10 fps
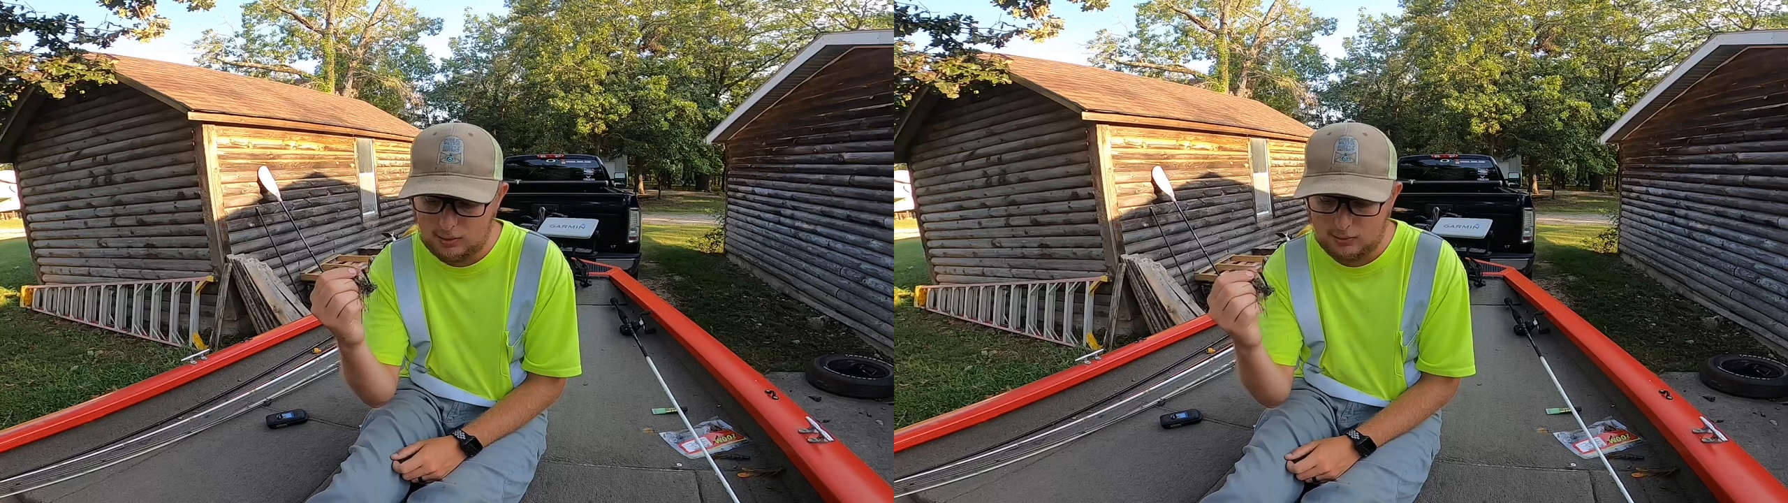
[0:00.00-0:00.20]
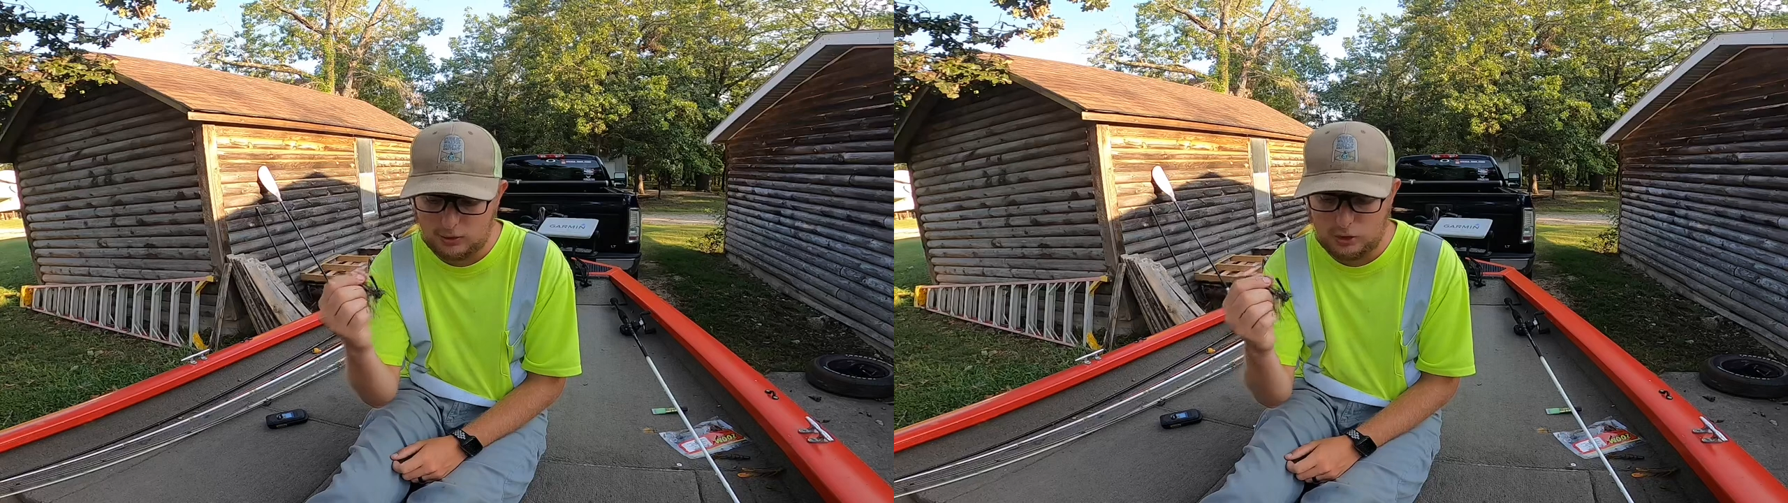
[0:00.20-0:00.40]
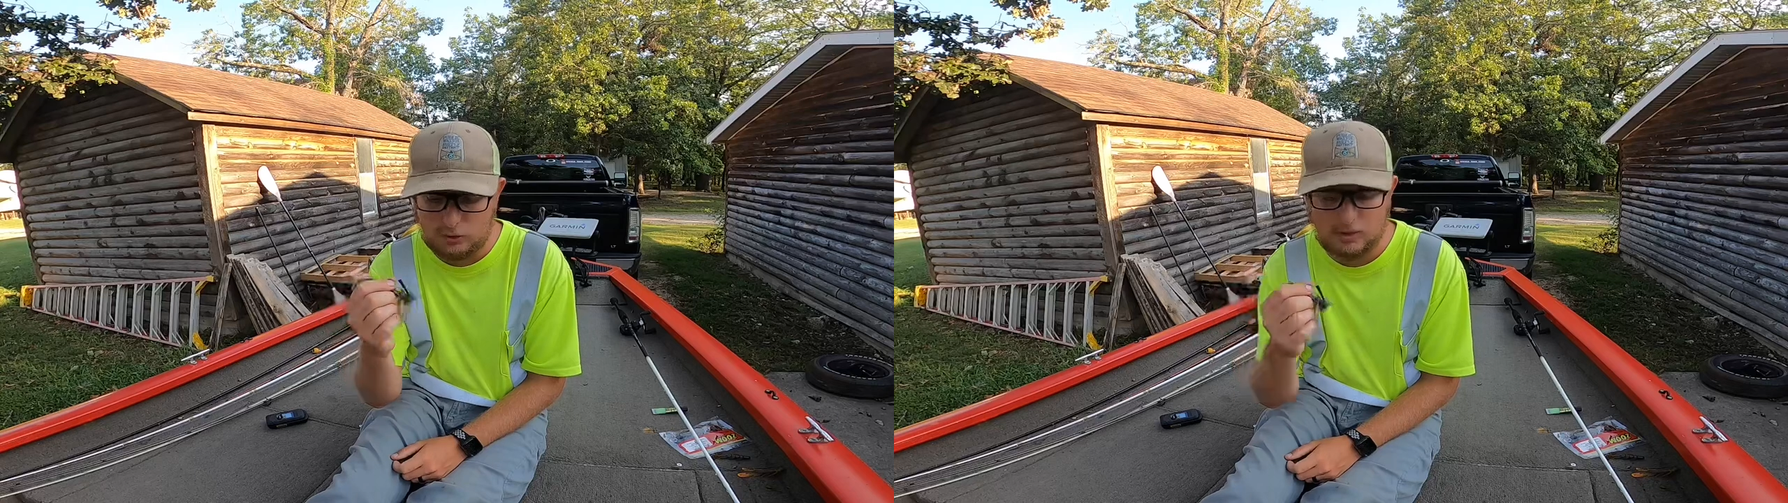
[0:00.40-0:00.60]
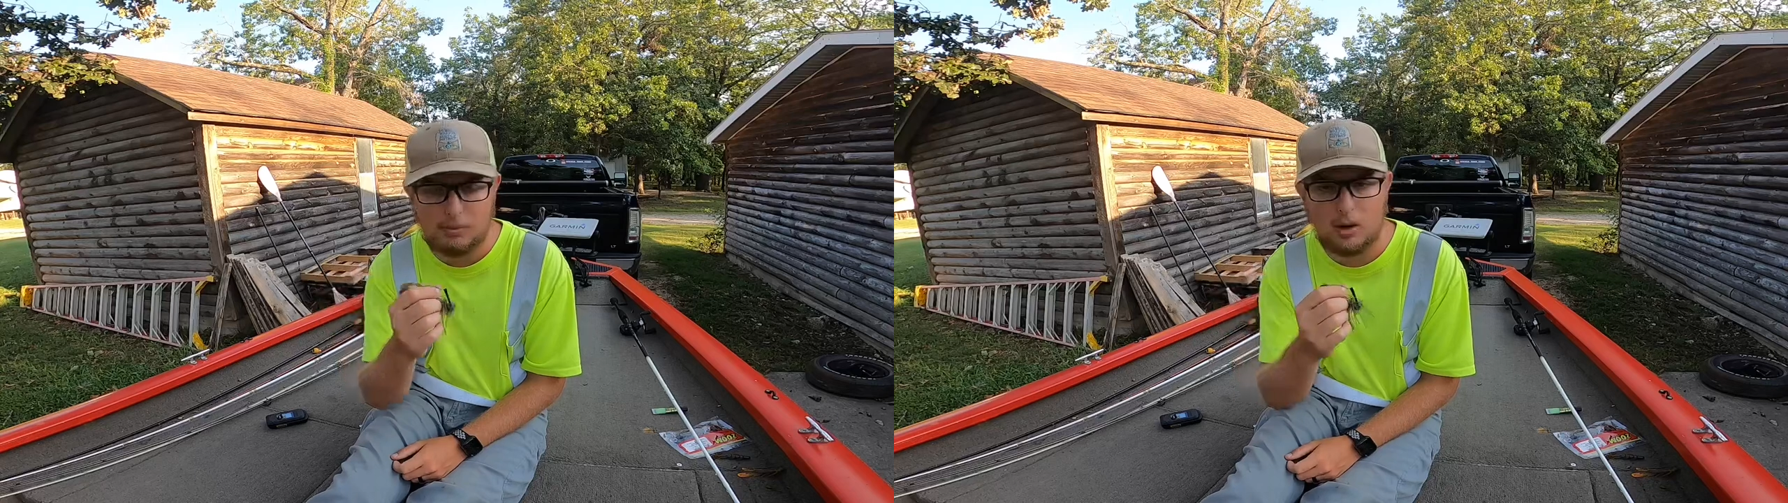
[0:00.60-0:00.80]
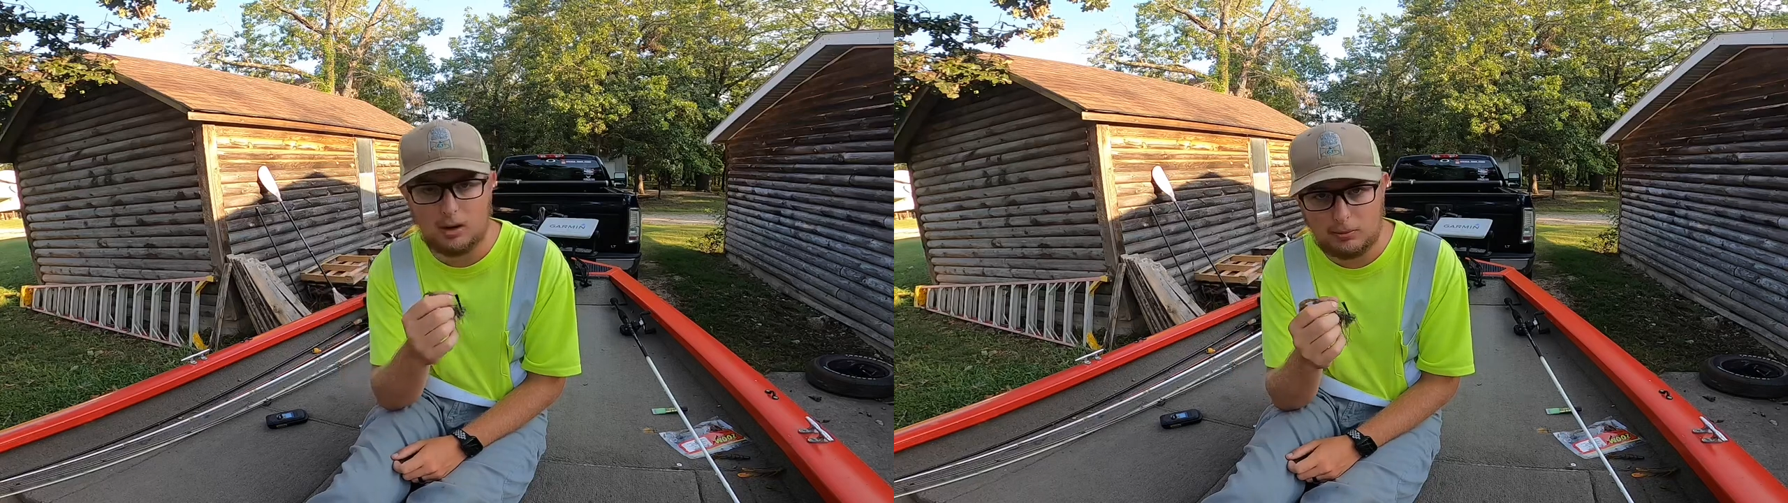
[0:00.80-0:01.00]
disturbing the
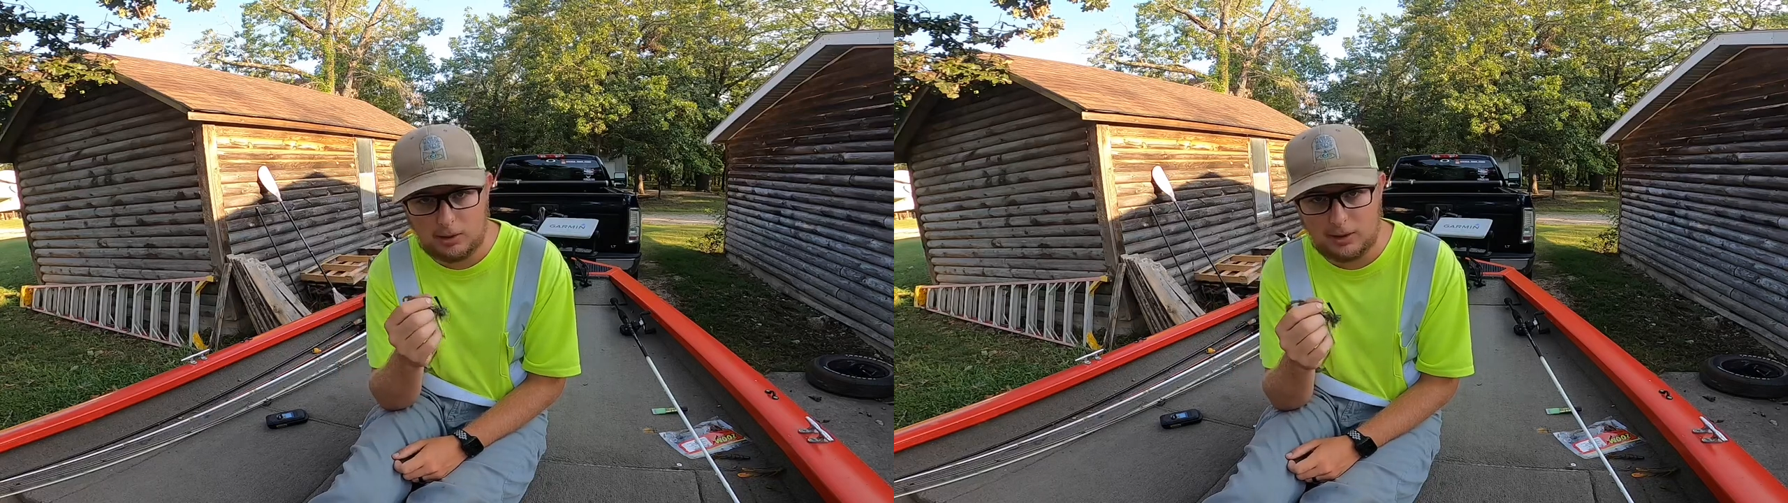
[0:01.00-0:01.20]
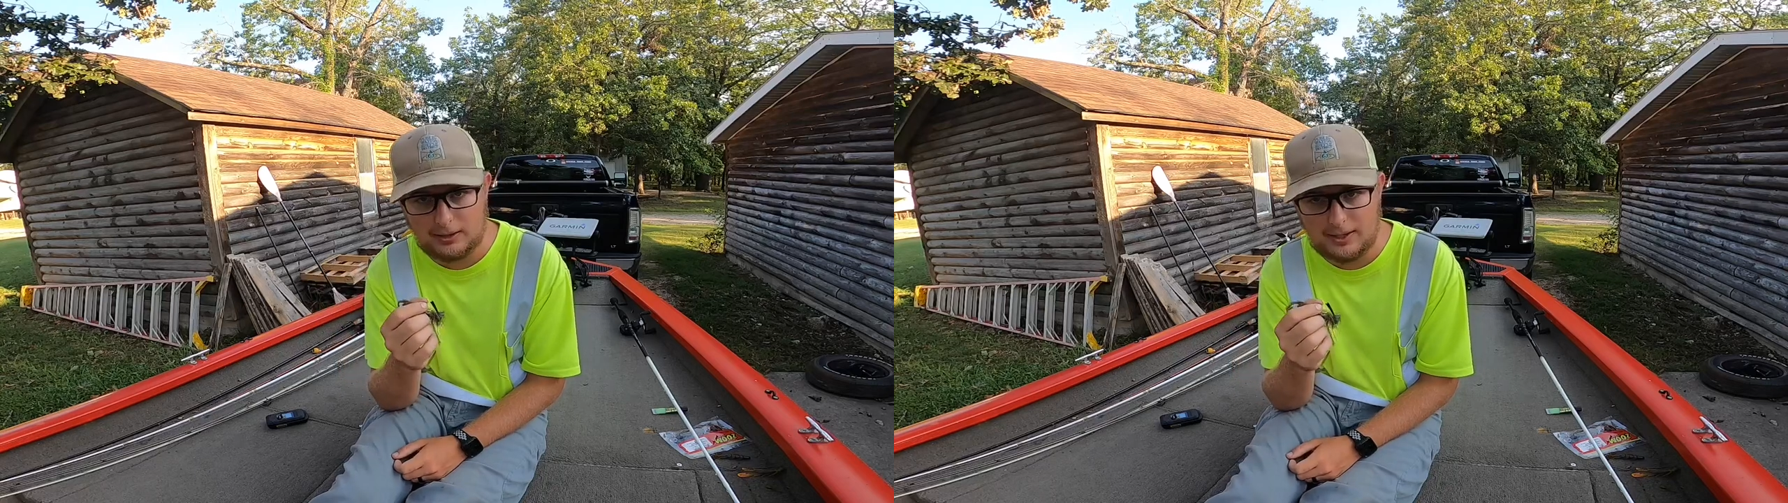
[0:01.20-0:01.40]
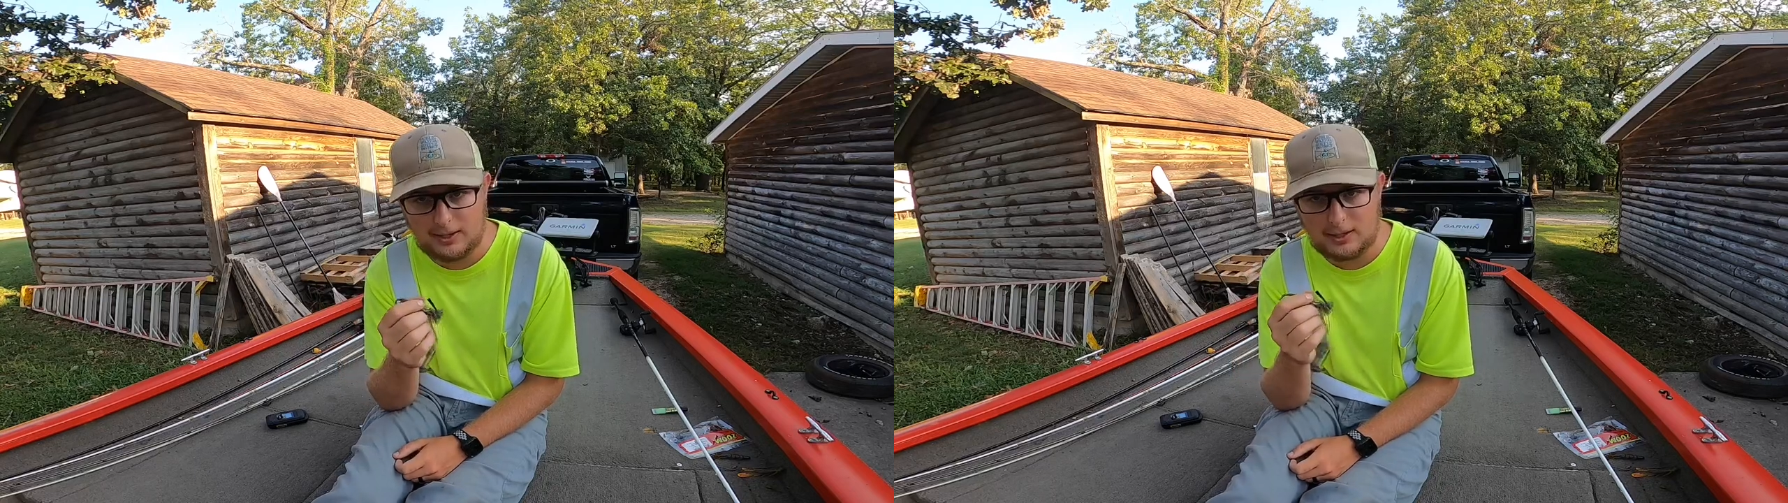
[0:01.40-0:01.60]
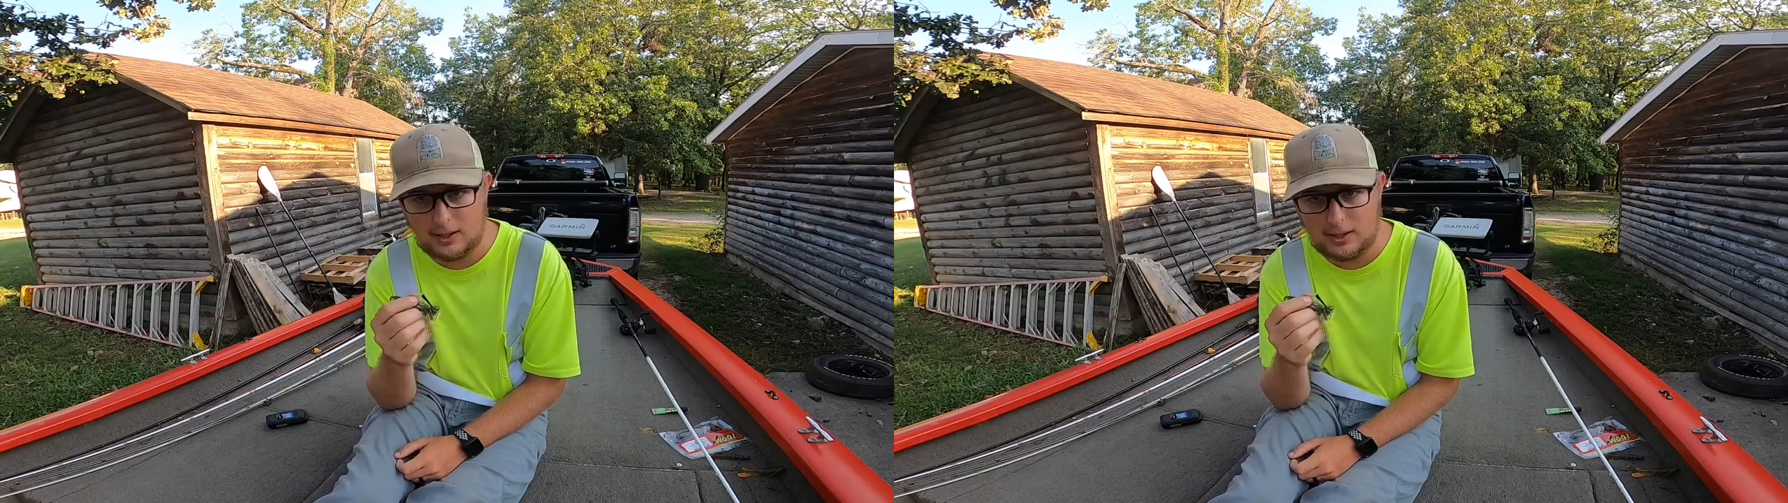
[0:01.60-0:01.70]
bottom contact,